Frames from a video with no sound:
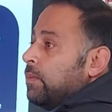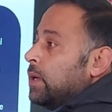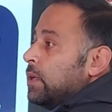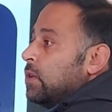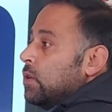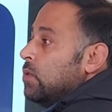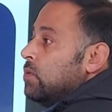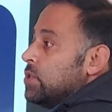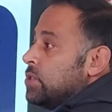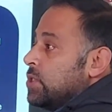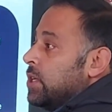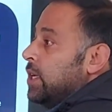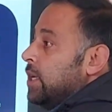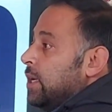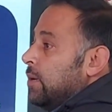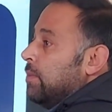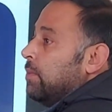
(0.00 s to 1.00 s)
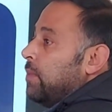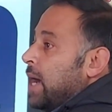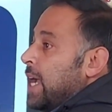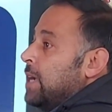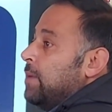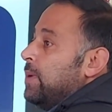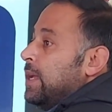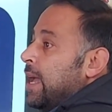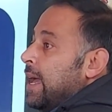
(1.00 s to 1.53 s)
university
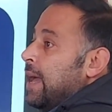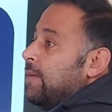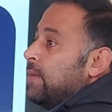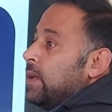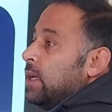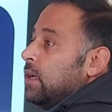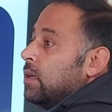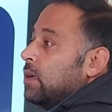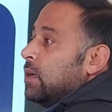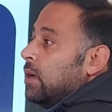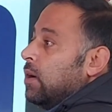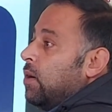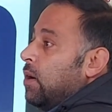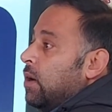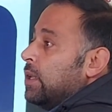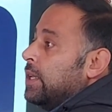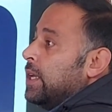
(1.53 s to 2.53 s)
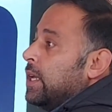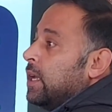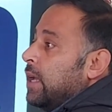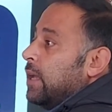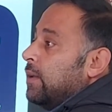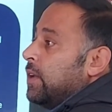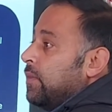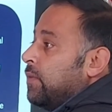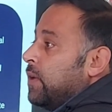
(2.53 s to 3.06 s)
might be having or their
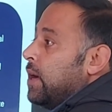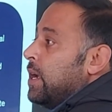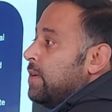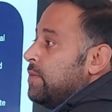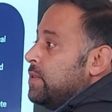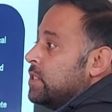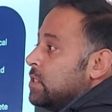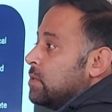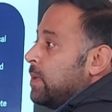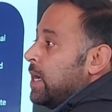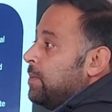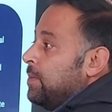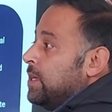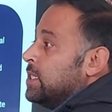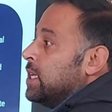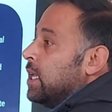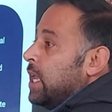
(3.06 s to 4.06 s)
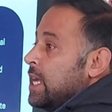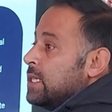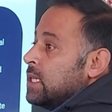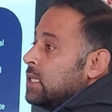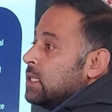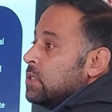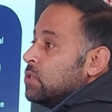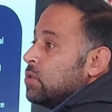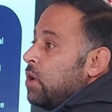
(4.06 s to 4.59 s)
different divisions might be a
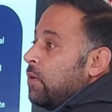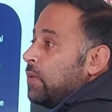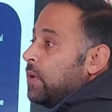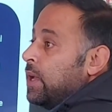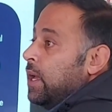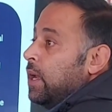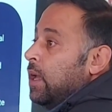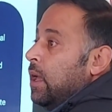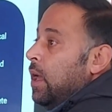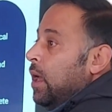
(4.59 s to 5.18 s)
licensed software,